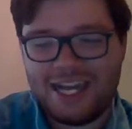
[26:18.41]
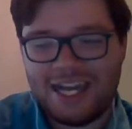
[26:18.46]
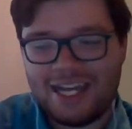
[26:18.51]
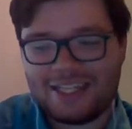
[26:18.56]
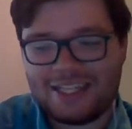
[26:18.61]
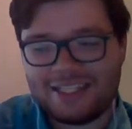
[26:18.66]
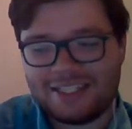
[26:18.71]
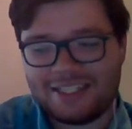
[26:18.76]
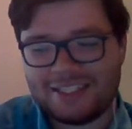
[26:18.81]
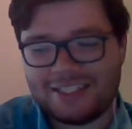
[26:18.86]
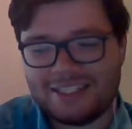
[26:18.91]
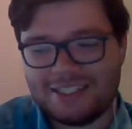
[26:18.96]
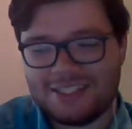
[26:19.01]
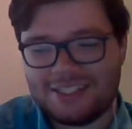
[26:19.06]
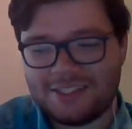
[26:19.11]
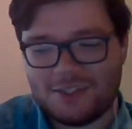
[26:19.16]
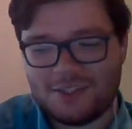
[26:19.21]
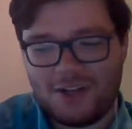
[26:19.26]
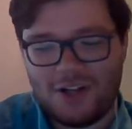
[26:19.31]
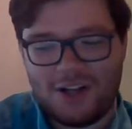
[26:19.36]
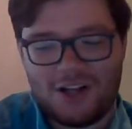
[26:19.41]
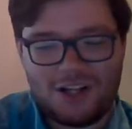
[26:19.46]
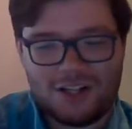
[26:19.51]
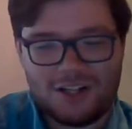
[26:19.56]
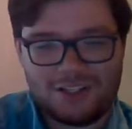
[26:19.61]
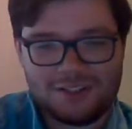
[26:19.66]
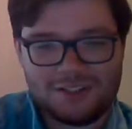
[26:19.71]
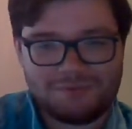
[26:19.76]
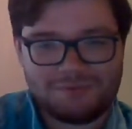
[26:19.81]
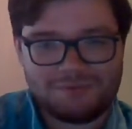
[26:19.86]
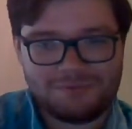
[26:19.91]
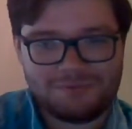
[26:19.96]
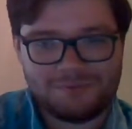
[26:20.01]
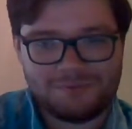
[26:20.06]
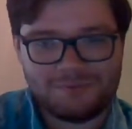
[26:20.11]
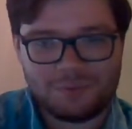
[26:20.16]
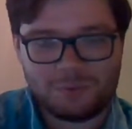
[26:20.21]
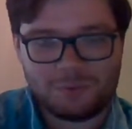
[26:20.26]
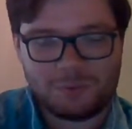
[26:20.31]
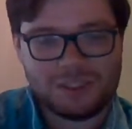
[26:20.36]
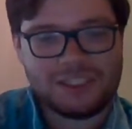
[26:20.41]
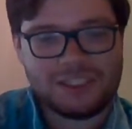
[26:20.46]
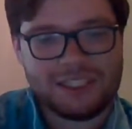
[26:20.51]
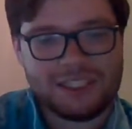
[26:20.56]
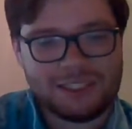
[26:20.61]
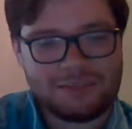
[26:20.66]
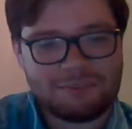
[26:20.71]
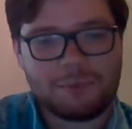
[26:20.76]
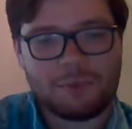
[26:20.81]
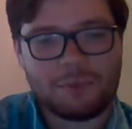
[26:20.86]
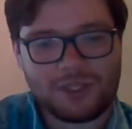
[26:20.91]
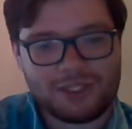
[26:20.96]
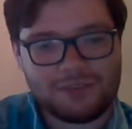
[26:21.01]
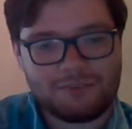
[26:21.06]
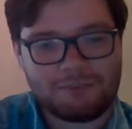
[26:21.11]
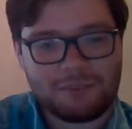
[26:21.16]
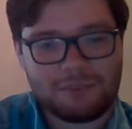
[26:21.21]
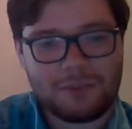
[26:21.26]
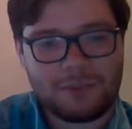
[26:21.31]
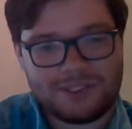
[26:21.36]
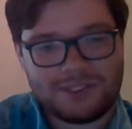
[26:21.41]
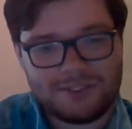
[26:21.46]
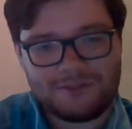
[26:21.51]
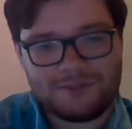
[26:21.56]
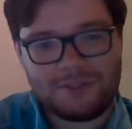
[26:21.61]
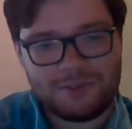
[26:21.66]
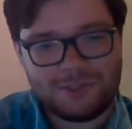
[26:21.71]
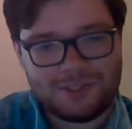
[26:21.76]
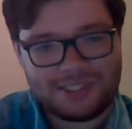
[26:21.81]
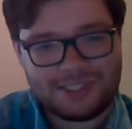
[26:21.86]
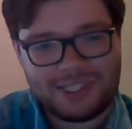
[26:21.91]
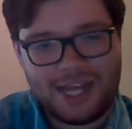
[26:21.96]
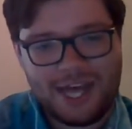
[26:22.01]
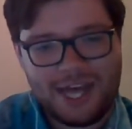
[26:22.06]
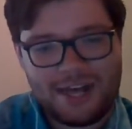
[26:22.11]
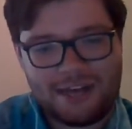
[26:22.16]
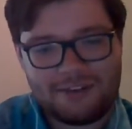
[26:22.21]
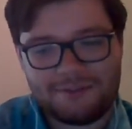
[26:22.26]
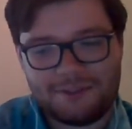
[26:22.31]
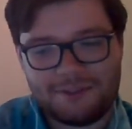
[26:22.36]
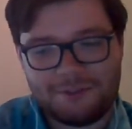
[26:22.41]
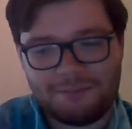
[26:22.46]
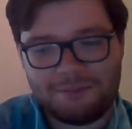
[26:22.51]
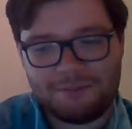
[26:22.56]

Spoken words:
I think that these are all really important points of views to have.